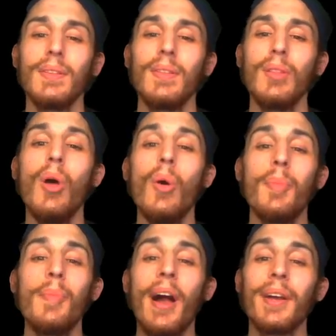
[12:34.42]
lower
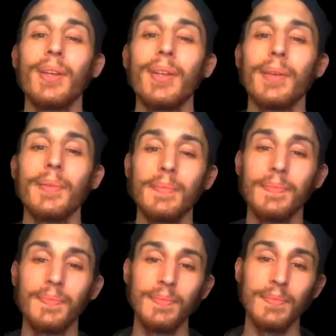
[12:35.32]
back,
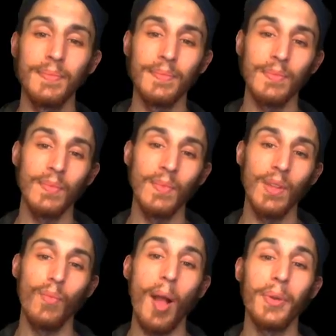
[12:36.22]

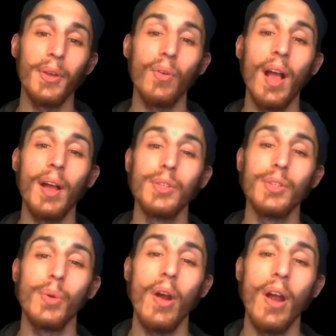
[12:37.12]
wrapping around
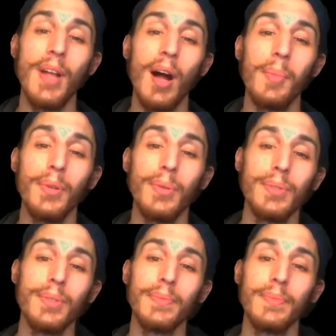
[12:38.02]
to our abdominals,